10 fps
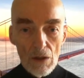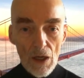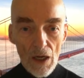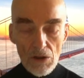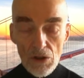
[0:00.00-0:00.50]

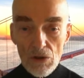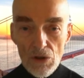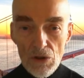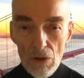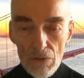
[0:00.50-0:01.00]

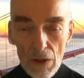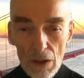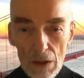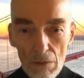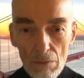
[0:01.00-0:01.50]

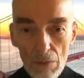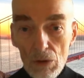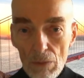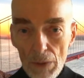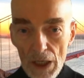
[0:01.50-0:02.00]
ex-Soviet
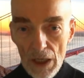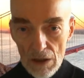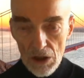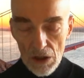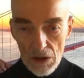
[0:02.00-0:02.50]

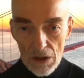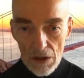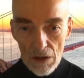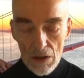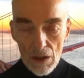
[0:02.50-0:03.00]
microbiologists